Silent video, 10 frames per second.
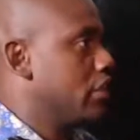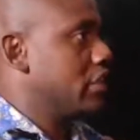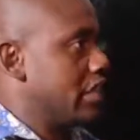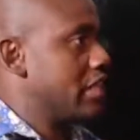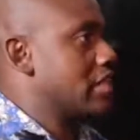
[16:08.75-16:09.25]

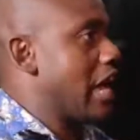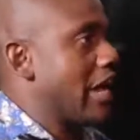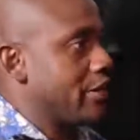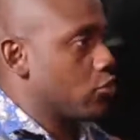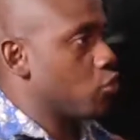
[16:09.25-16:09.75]
These are
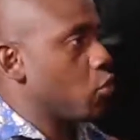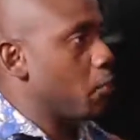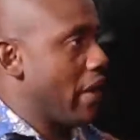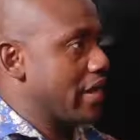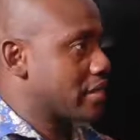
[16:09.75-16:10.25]
the two
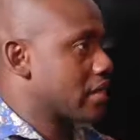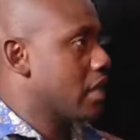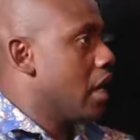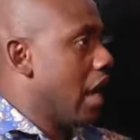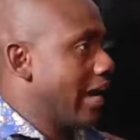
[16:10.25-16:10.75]
best
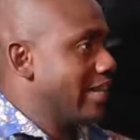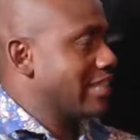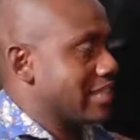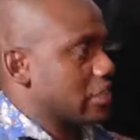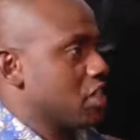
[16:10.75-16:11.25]
in
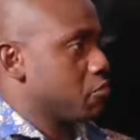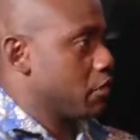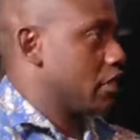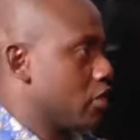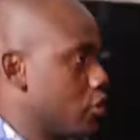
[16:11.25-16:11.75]
the
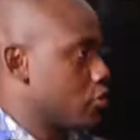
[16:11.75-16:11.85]
segment.